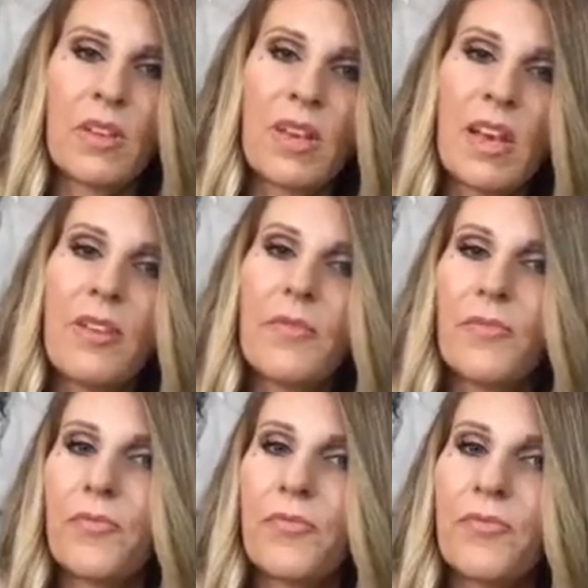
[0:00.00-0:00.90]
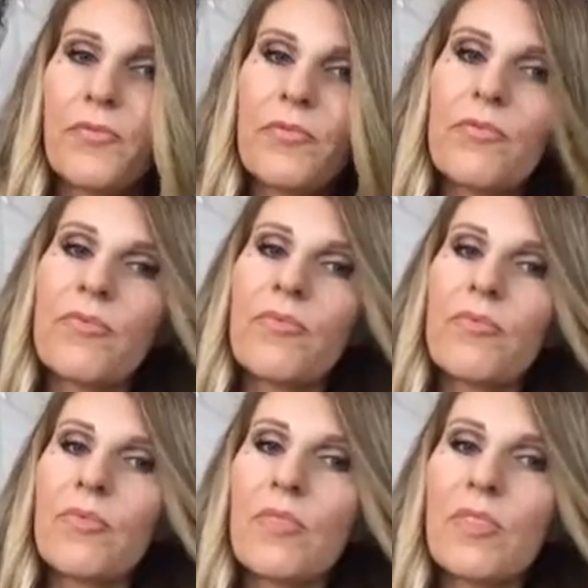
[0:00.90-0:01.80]
Okay. Jacinda, what
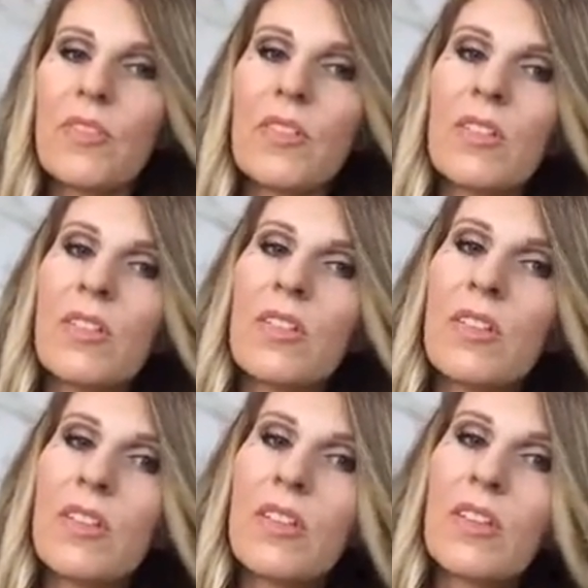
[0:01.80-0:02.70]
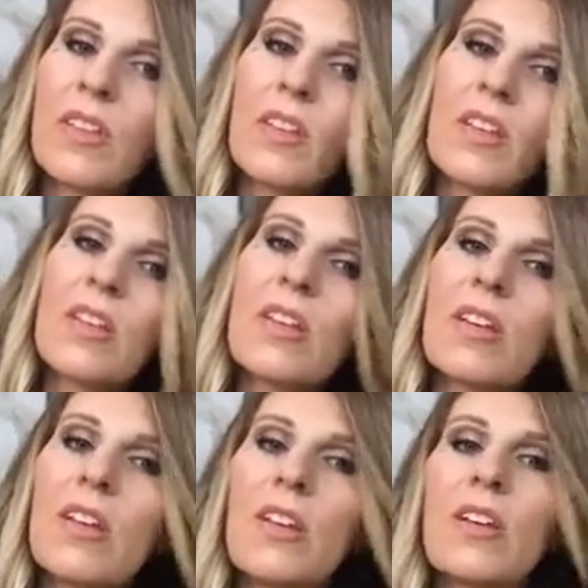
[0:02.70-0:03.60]
made you make this
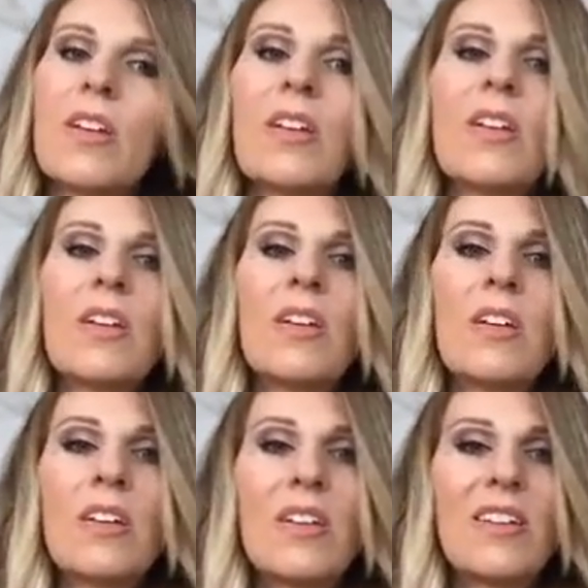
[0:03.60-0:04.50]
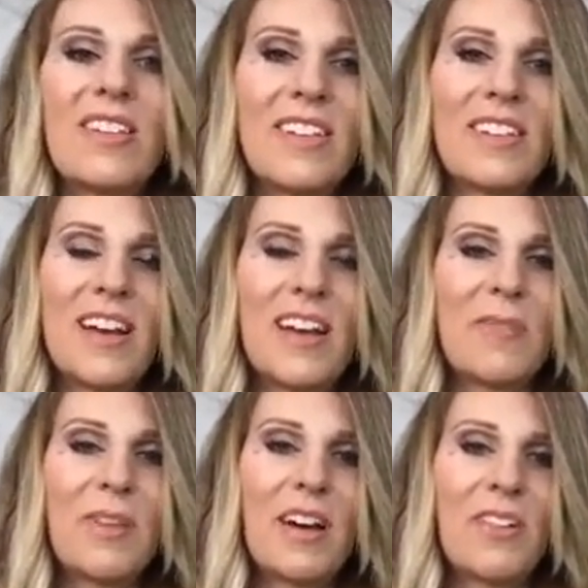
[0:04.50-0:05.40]
product, the TYME Iron? The
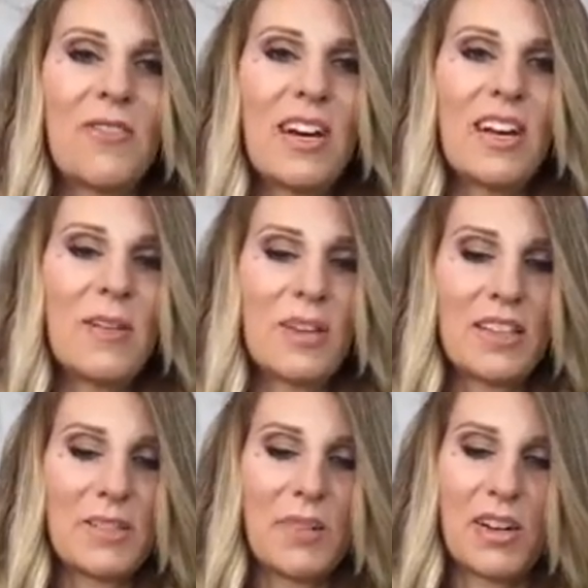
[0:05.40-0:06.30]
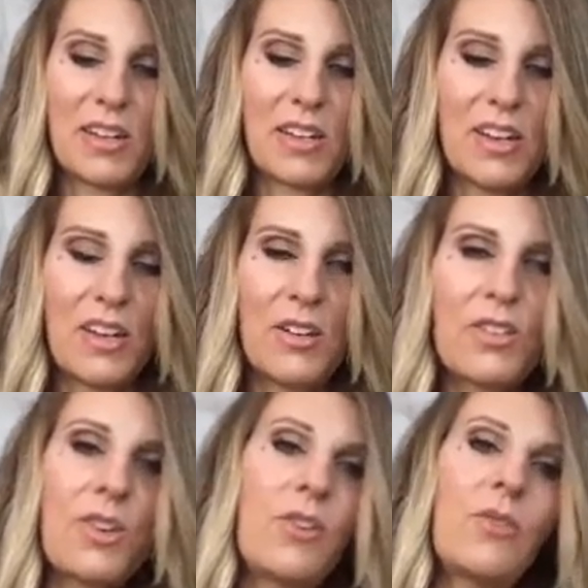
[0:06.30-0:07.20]
TYME Iron. Why did I make this product?
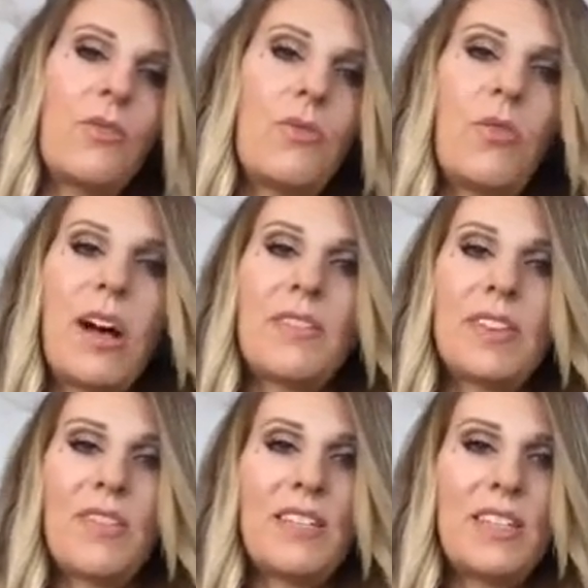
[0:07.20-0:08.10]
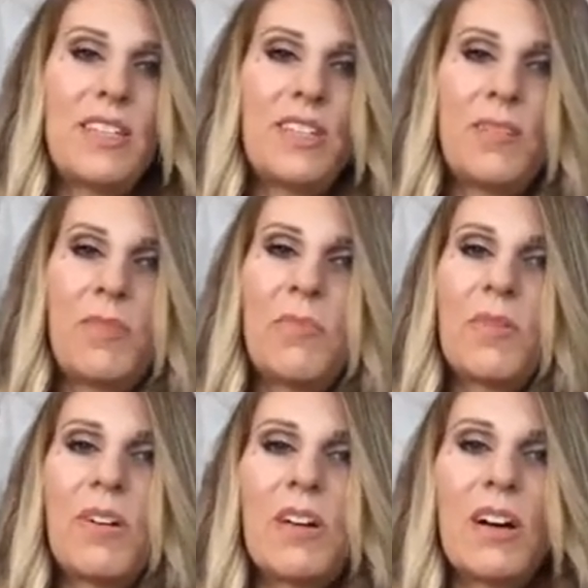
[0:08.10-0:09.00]
So I was always teaching
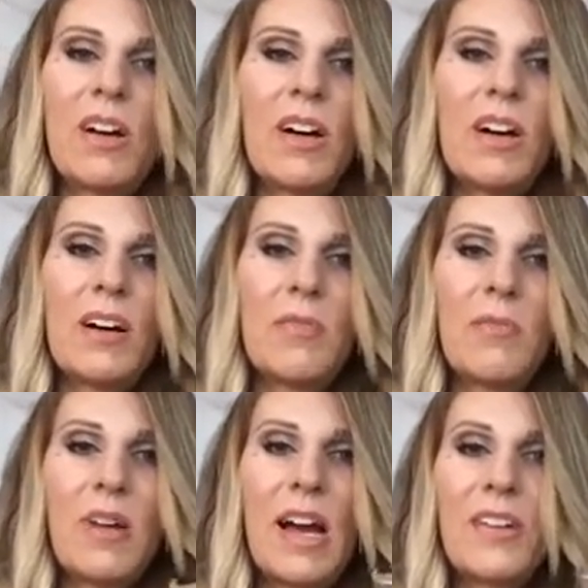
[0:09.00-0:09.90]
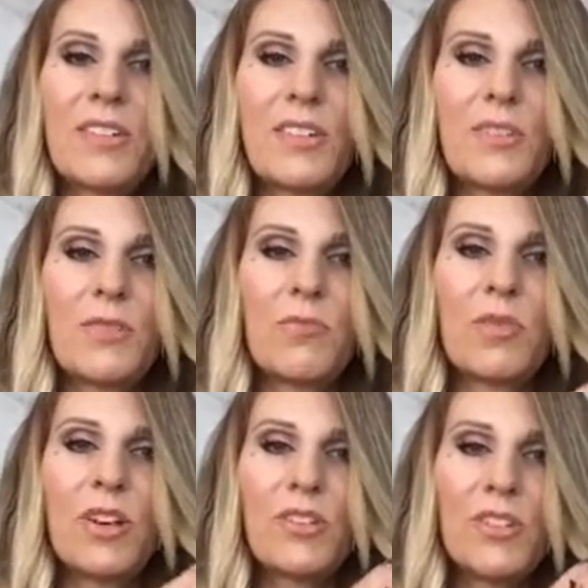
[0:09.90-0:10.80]
people how to
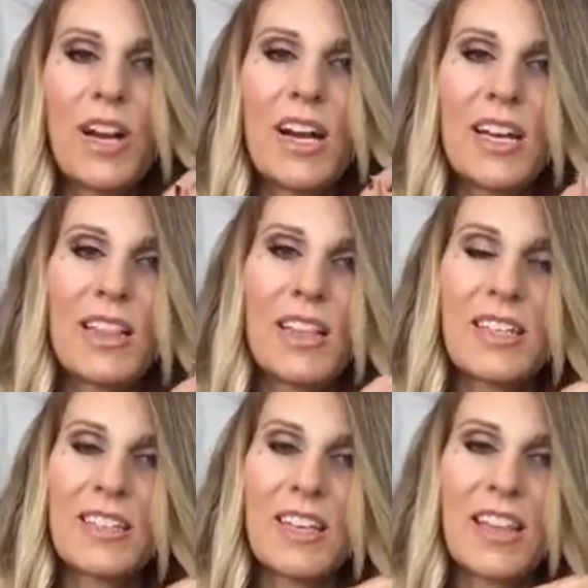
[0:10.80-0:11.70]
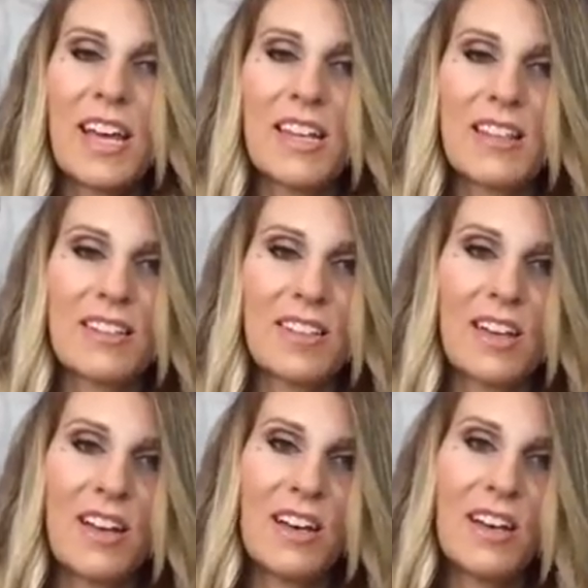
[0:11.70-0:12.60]
blow dry and things like that in the
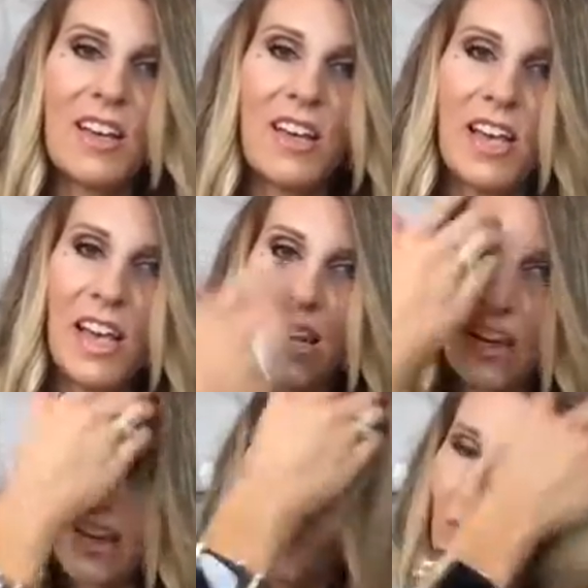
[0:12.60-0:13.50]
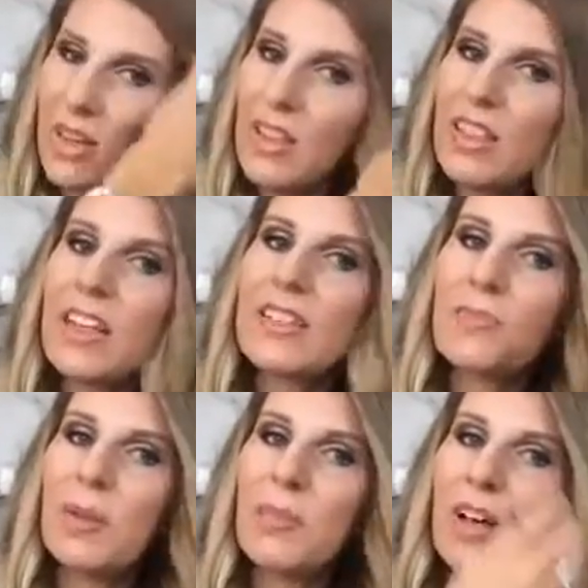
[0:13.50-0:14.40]
salon. And one of the things
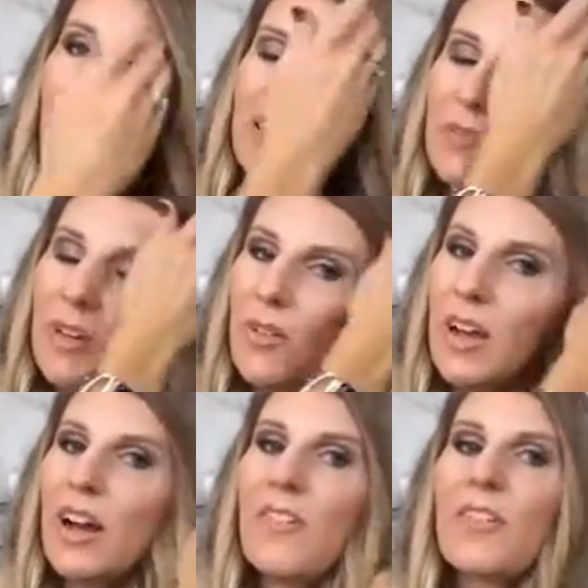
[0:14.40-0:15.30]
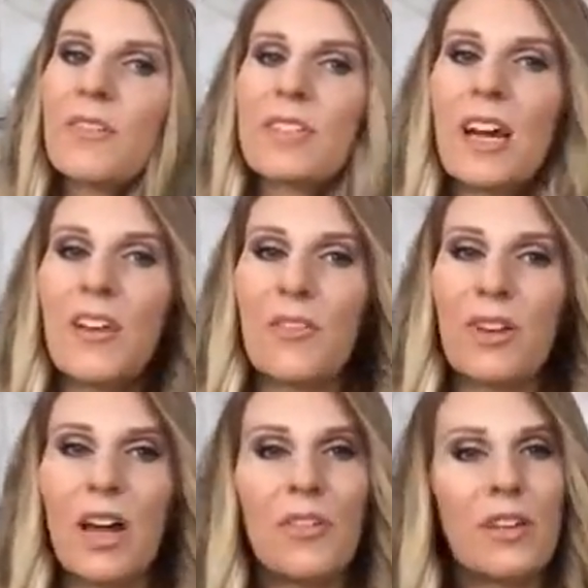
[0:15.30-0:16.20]
people asked me quite often was how
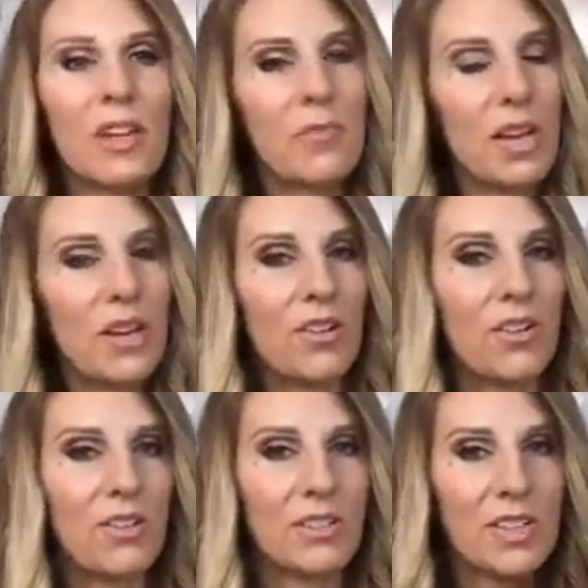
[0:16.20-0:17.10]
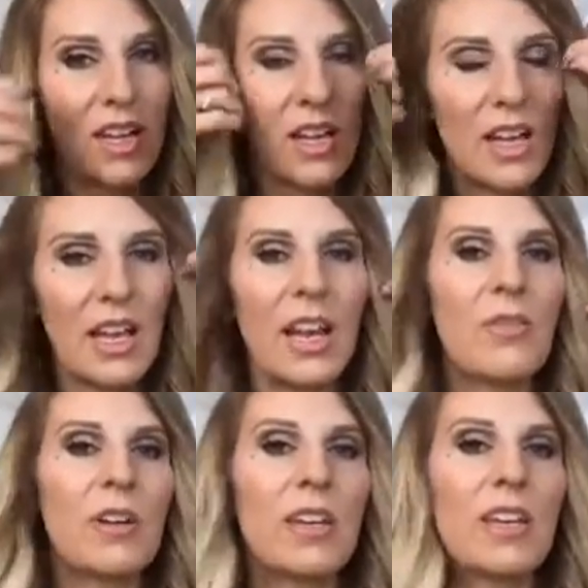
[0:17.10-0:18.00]
I would get my curls. And I
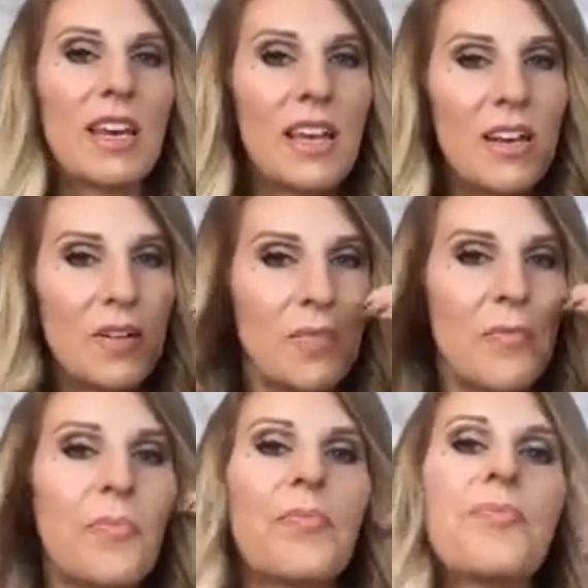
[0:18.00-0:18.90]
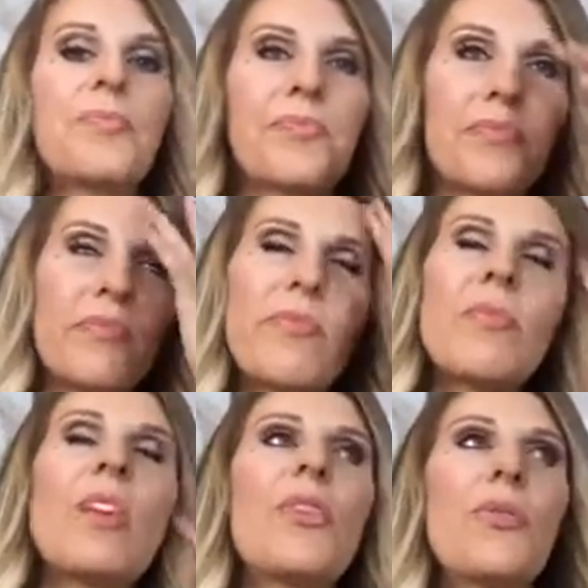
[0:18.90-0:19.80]
would get them
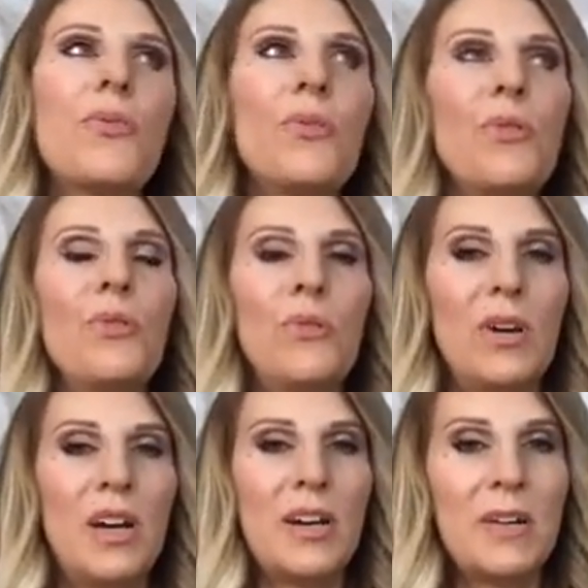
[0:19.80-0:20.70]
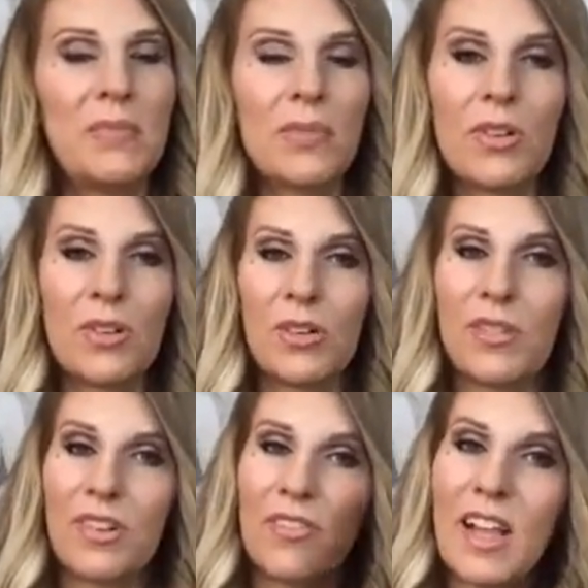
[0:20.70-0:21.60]
through curling
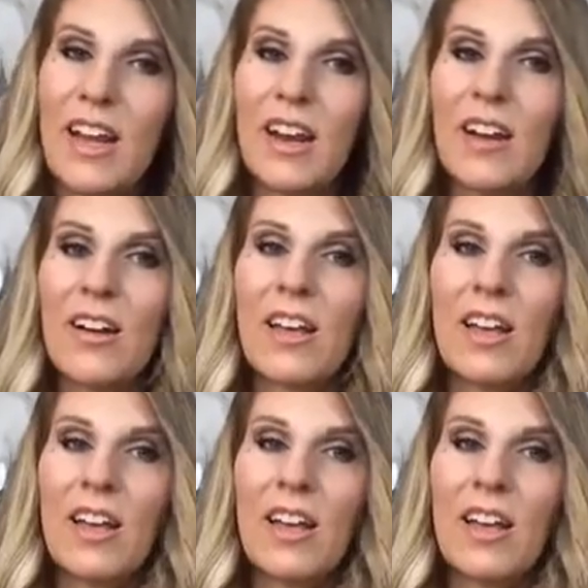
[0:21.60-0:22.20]
with a flat iron.